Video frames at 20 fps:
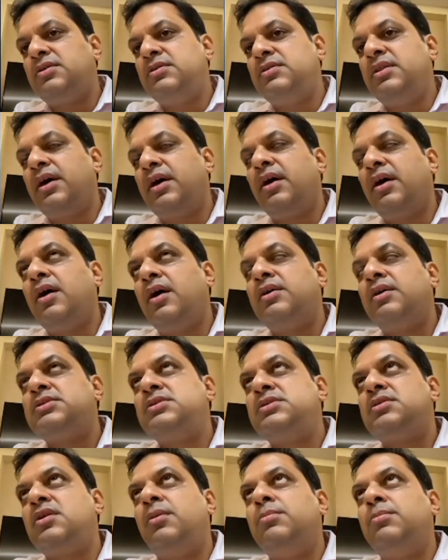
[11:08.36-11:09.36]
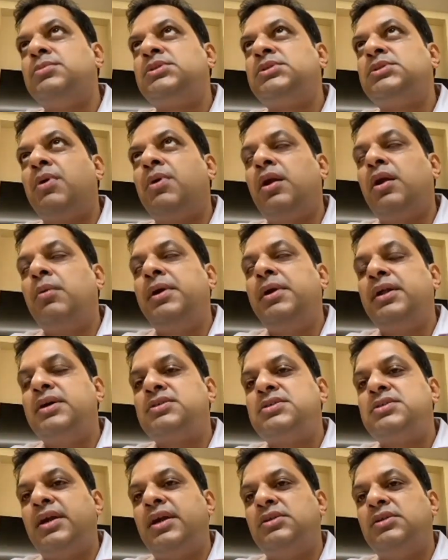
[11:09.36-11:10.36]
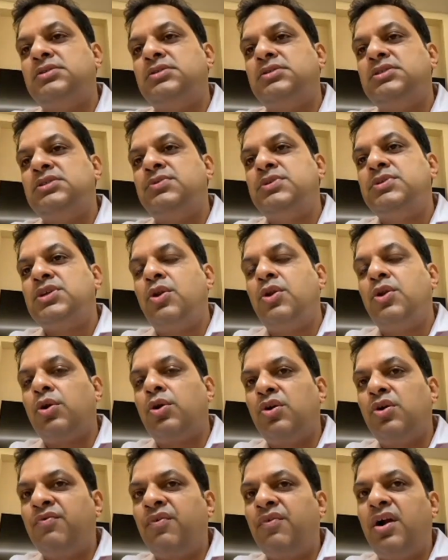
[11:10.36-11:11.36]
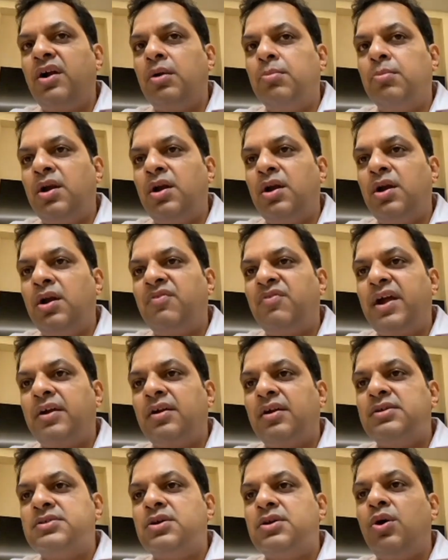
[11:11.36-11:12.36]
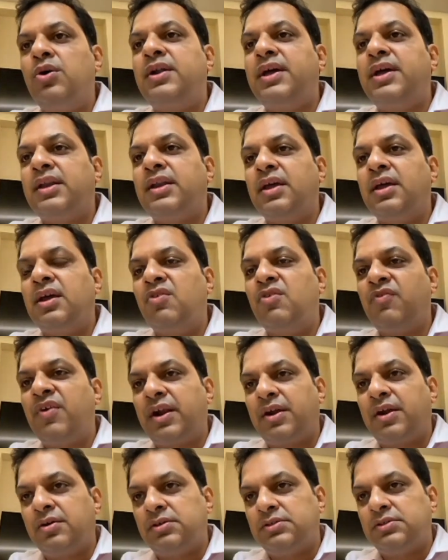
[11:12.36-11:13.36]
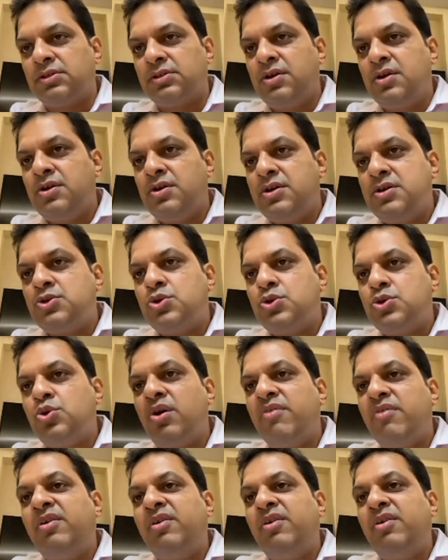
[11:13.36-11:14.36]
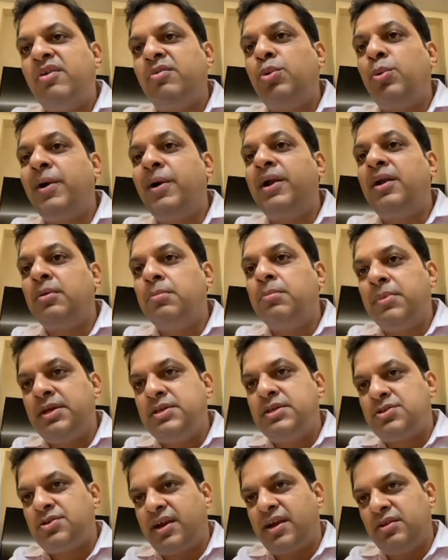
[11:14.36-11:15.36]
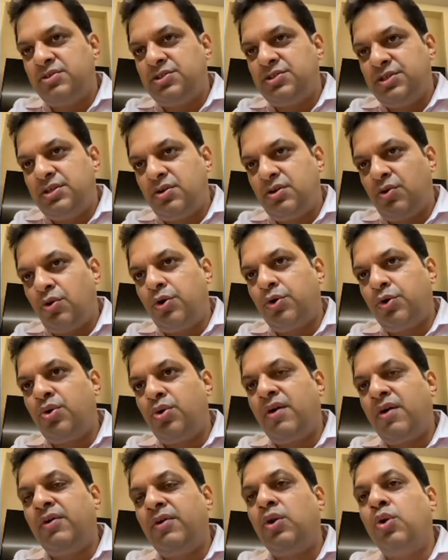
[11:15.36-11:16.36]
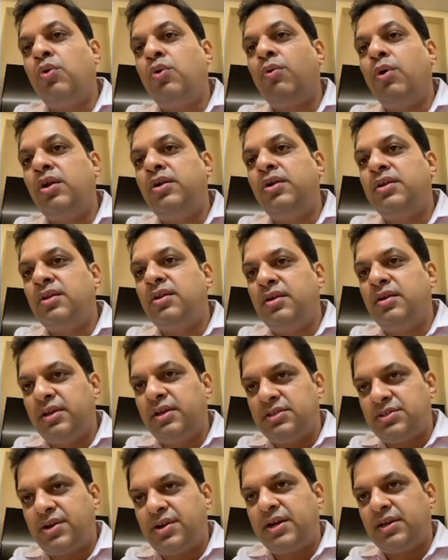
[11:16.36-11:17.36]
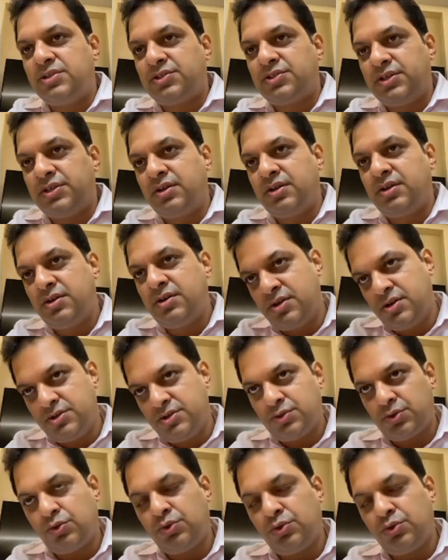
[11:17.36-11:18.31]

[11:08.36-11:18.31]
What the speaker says: there are some smart beta strategies which are not on fundamental factors, they are on technical factors. So you have a momentum based strategy or you have a low volatility strategy. So